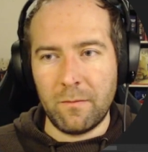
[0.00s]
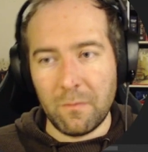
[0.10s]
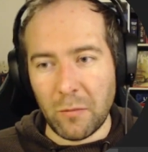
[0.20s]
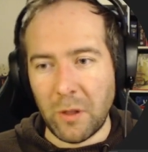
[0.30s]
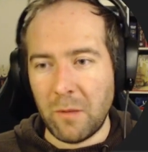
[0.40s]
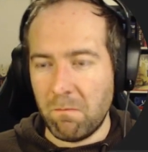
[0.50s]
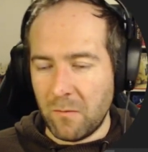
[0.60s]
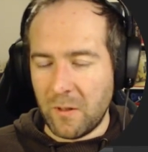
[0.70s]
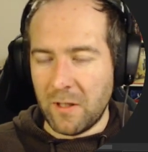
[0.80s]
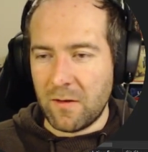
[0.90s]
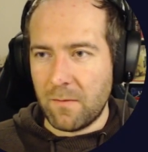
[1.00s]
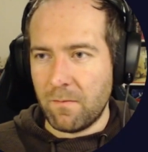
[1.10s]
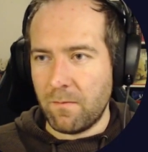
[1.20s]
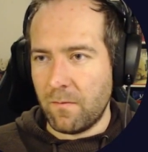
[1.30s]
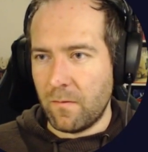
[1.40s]
But this
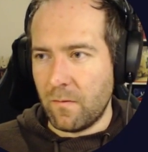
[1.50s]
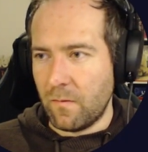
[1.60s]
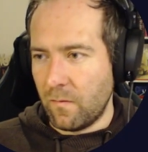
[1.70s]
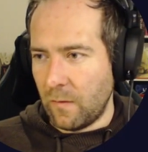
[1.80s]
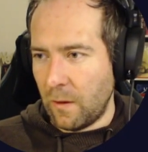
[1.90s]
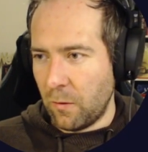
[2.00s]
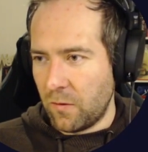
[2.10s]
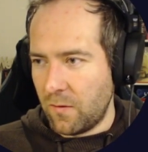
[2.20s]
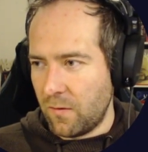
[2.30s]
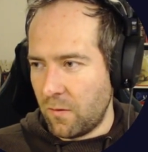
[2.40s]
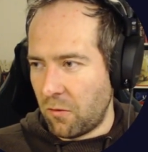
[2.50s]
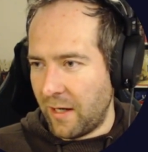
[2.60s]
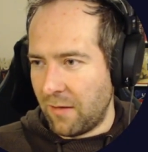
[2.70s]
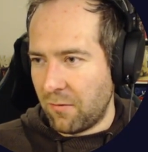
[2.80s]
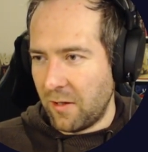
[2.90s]
looks
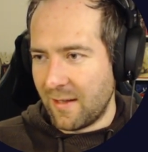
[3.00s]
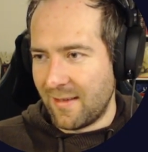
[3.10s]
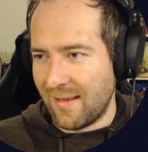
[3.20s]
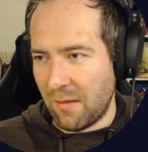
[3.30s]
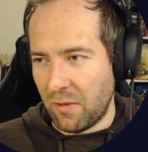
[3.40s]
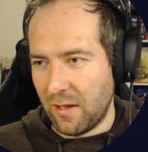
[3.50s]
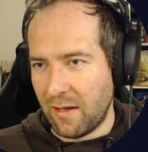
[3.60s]
correct for the example,